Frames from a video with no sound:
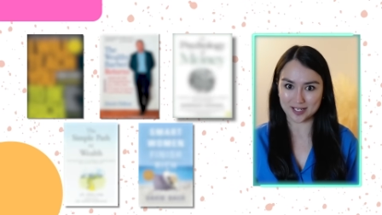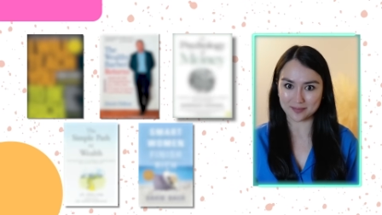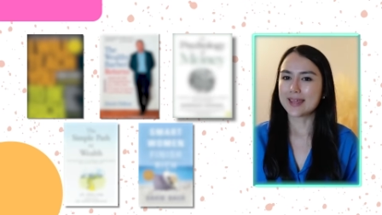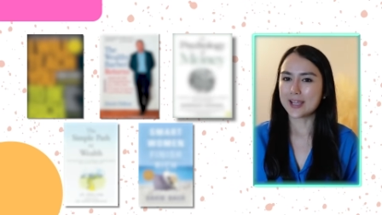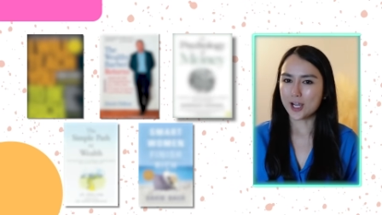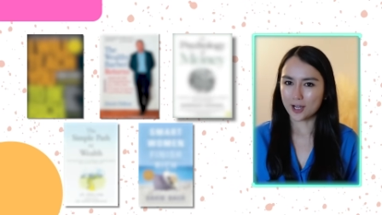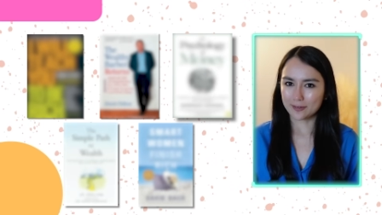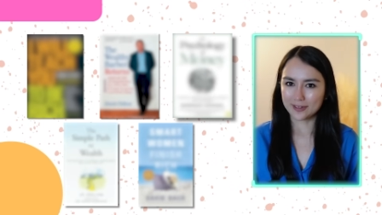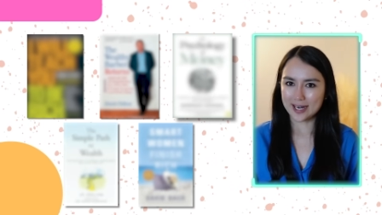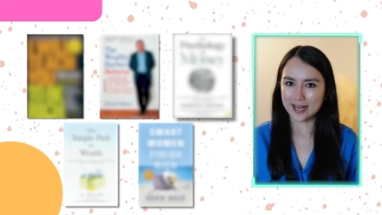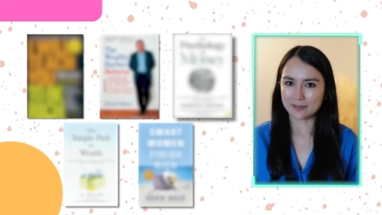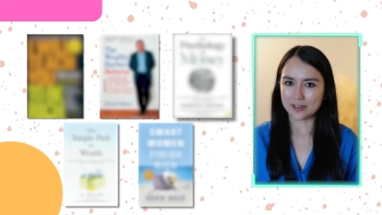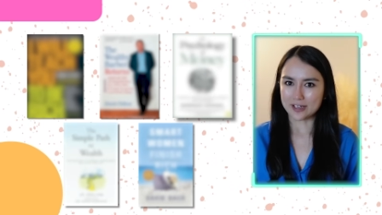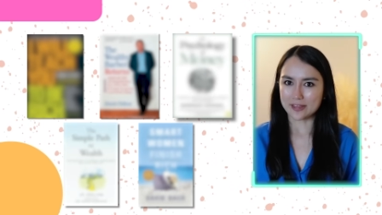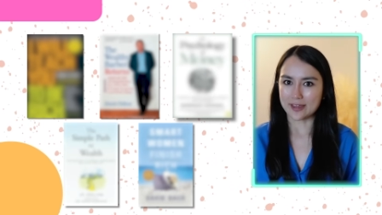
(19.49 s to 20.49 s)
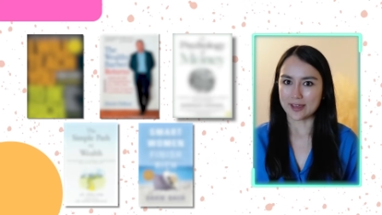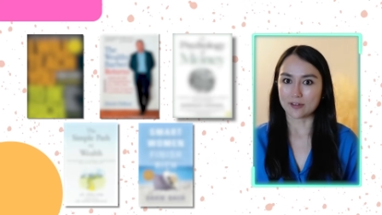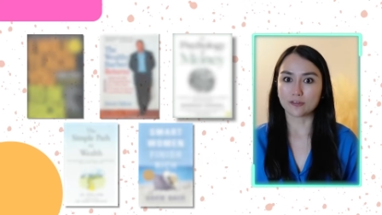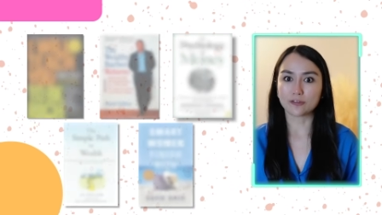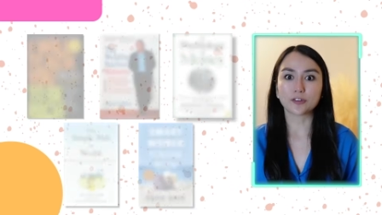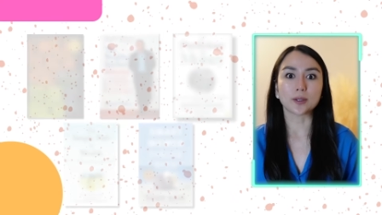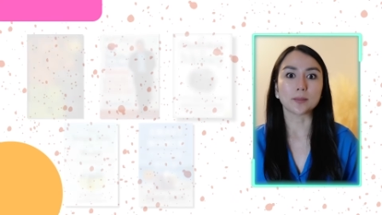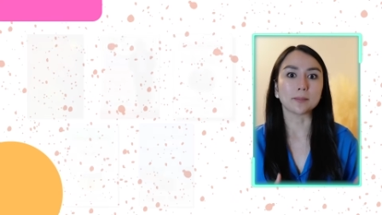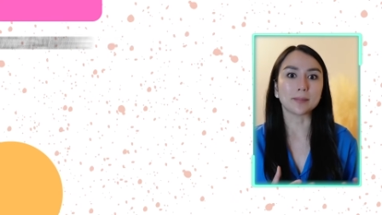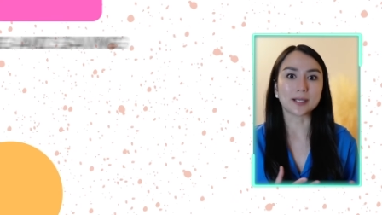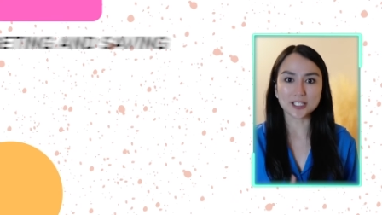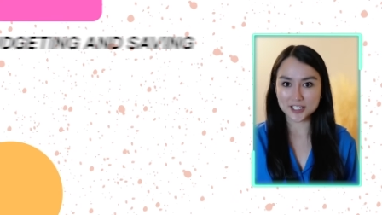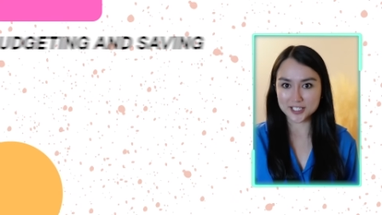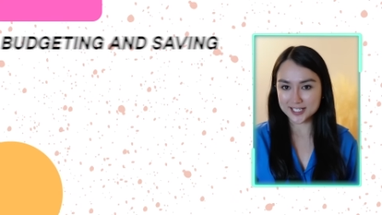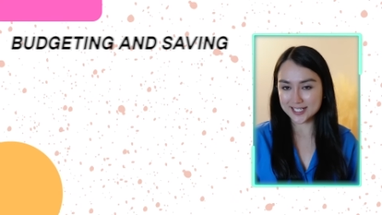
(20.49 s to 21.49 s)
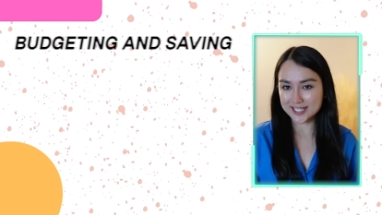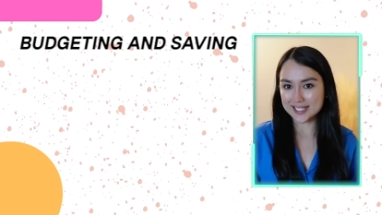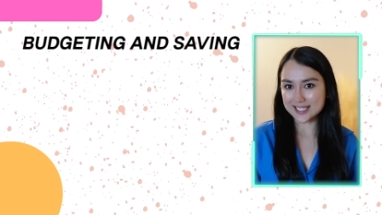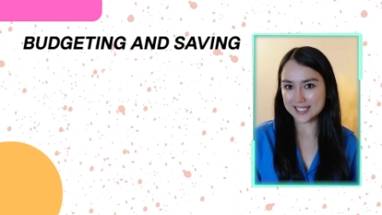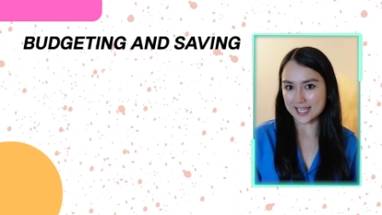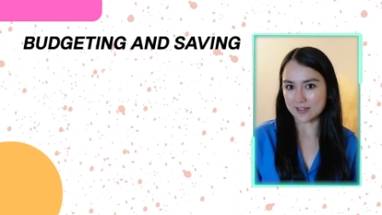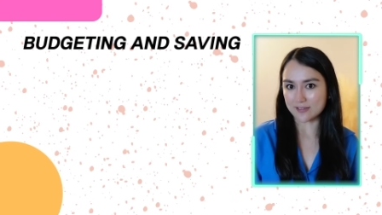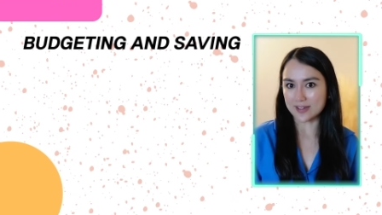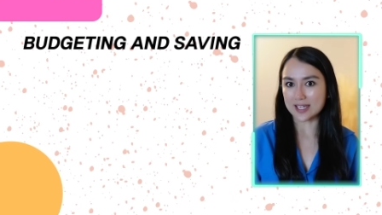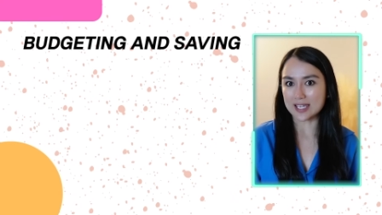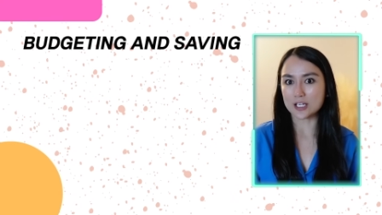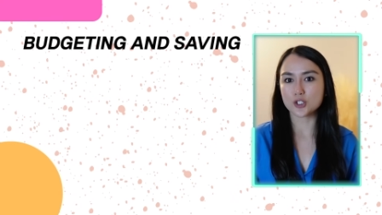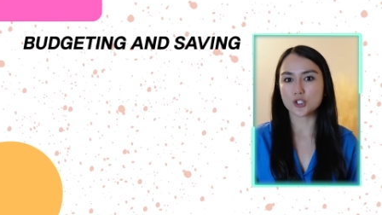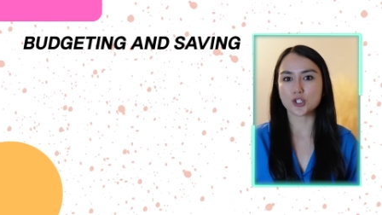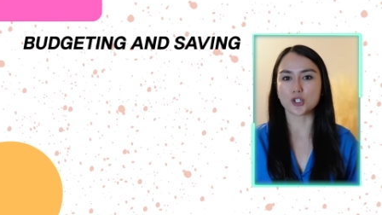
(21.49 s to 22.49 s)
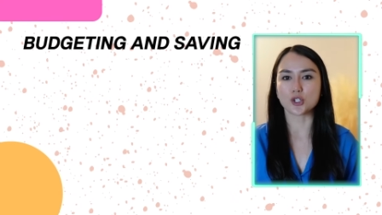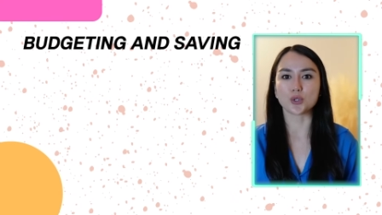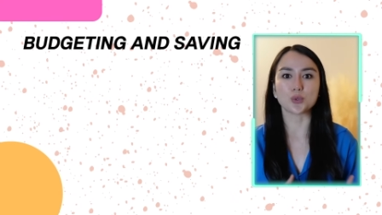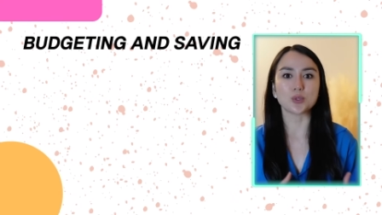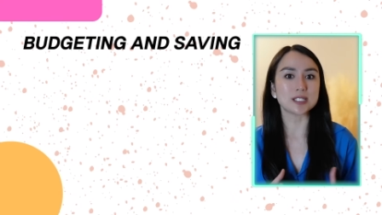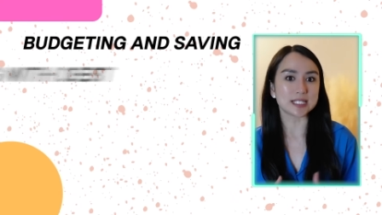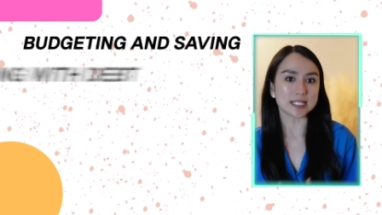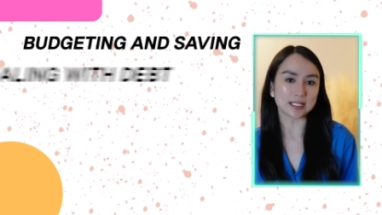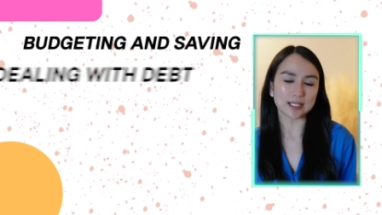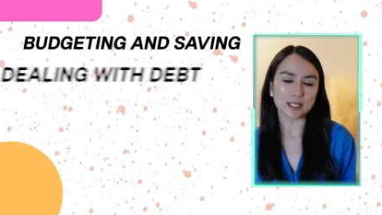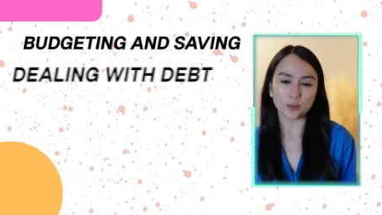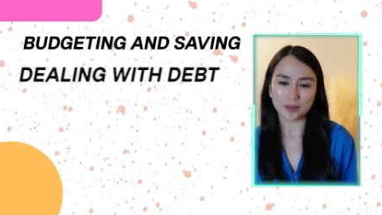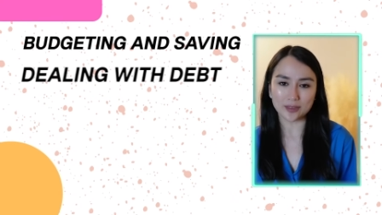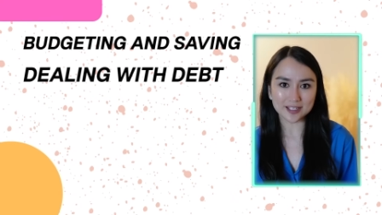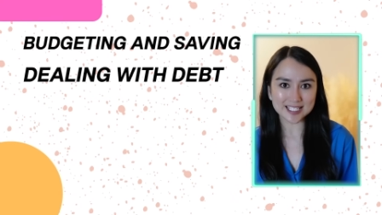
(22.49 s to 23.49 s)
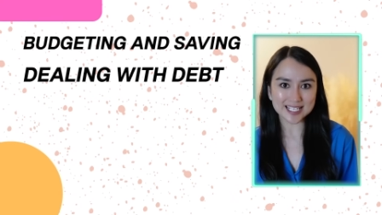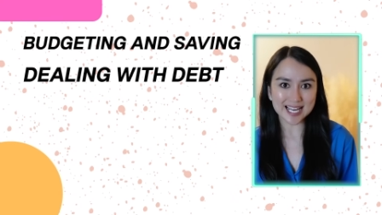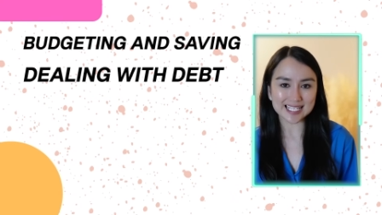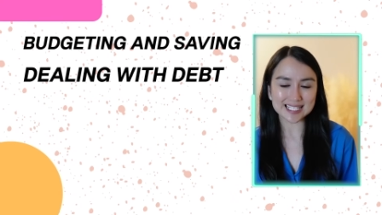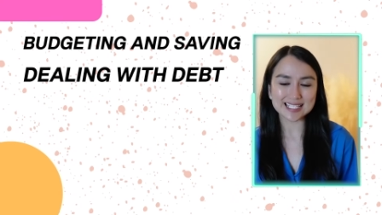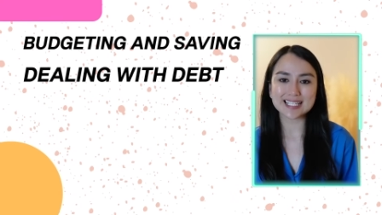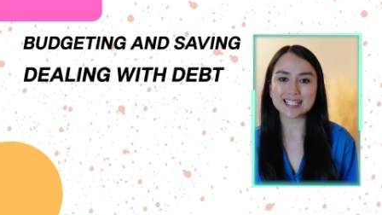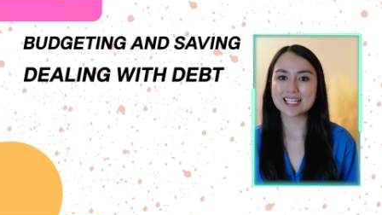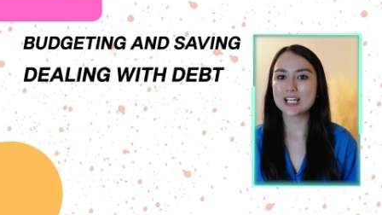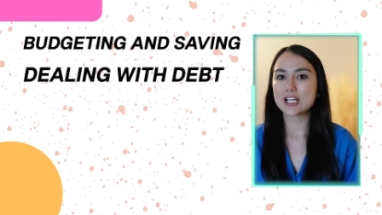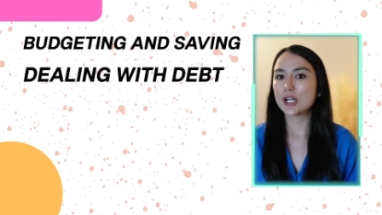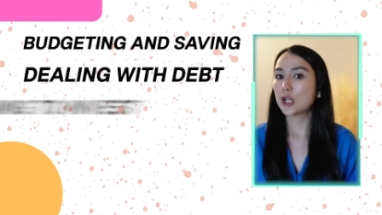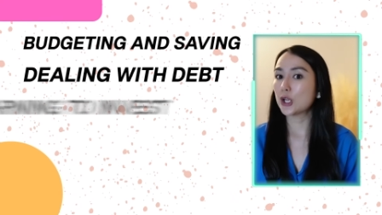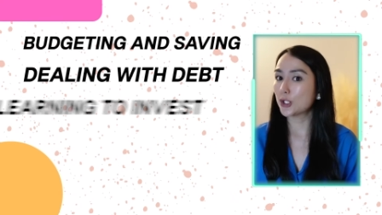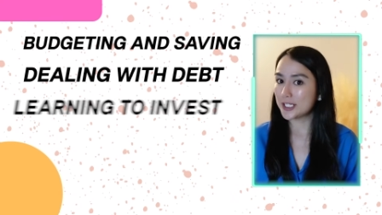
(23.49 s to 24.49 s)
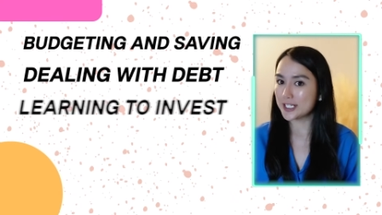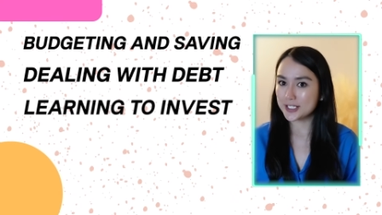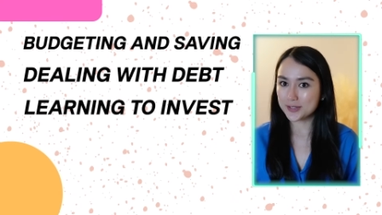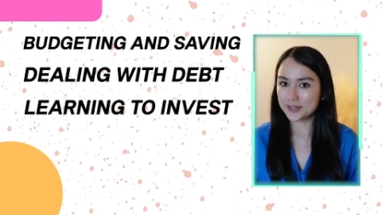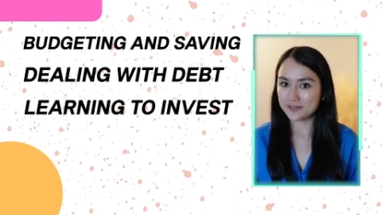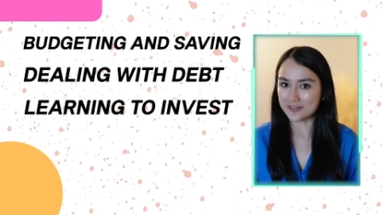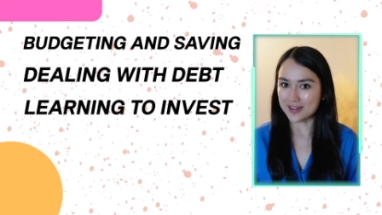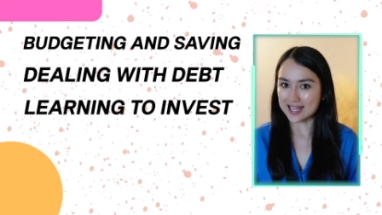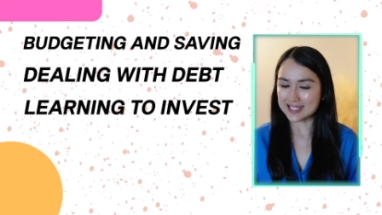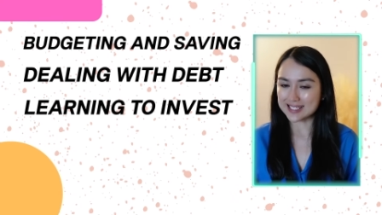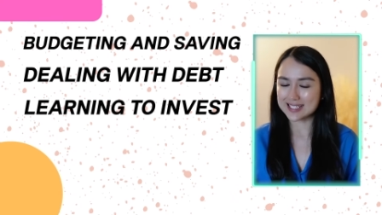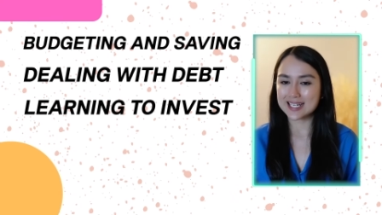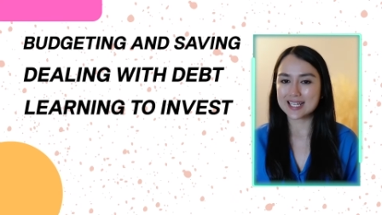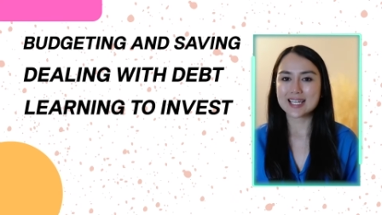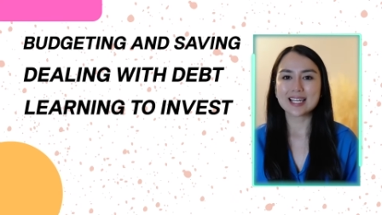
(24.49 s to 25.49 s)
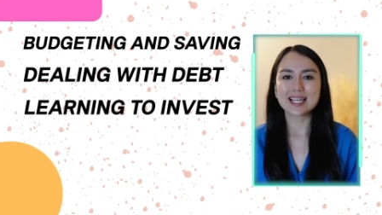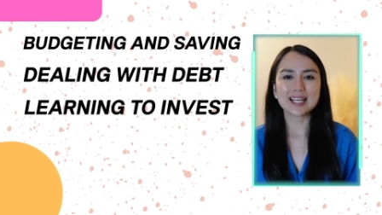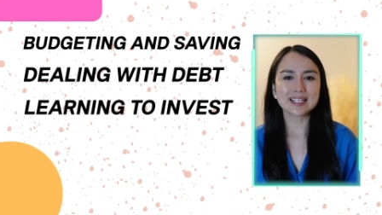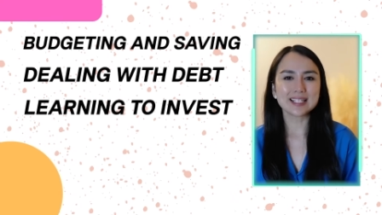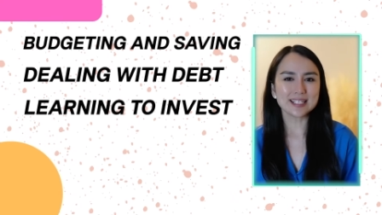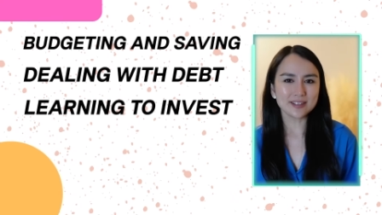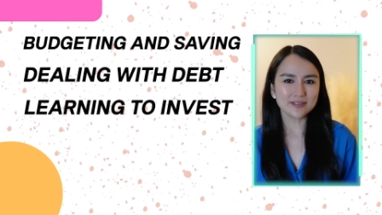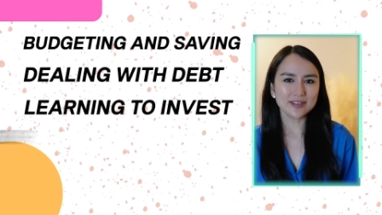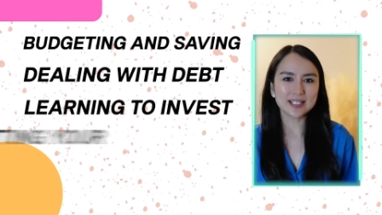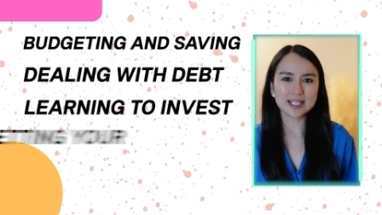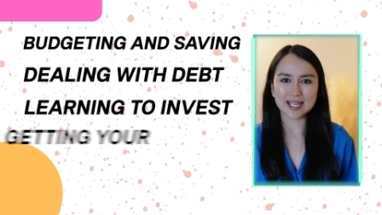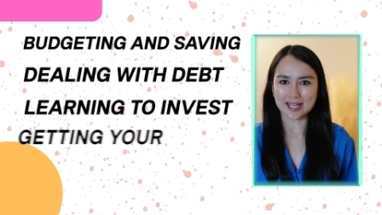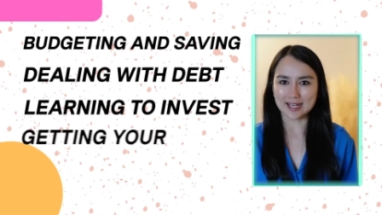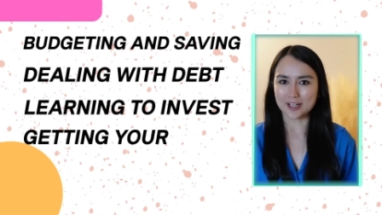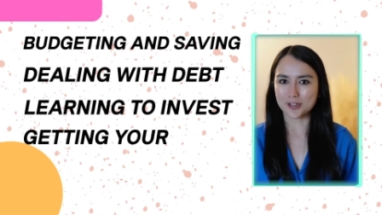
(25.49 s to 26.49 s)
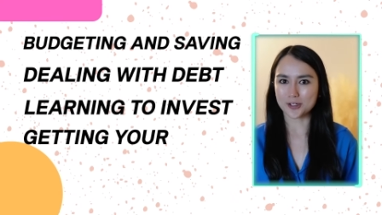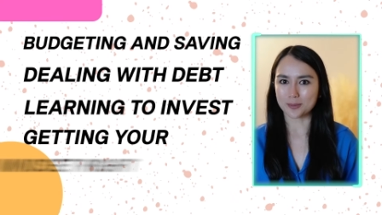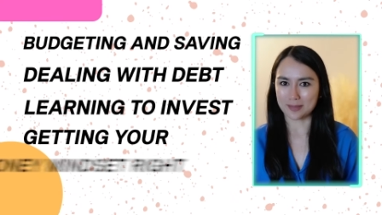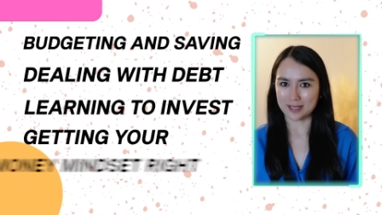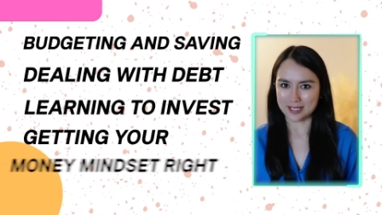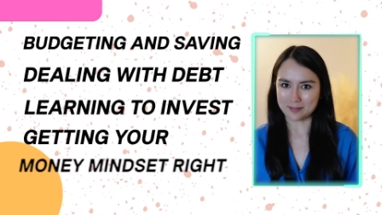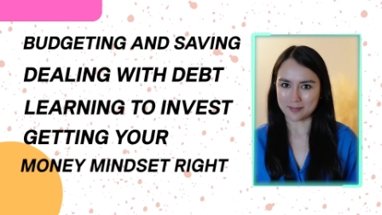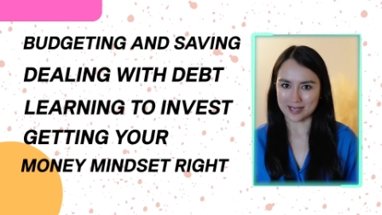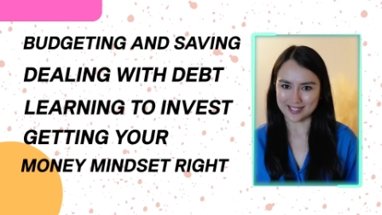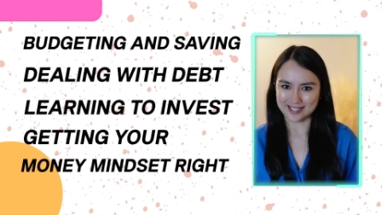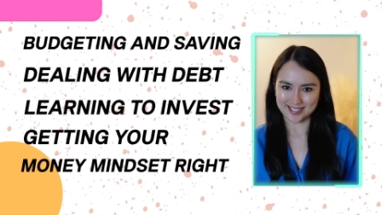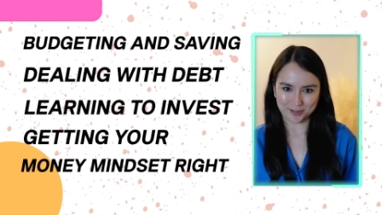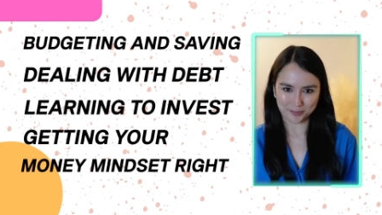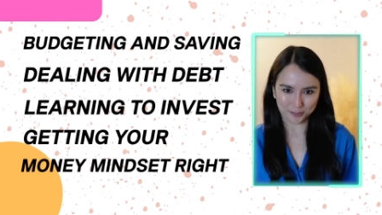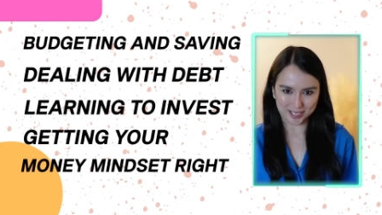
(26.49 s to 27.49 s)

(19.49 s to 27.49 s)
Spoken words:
They cover everything from budgeting and saving to dealing with debt, learning to invest, and even getting your money mindset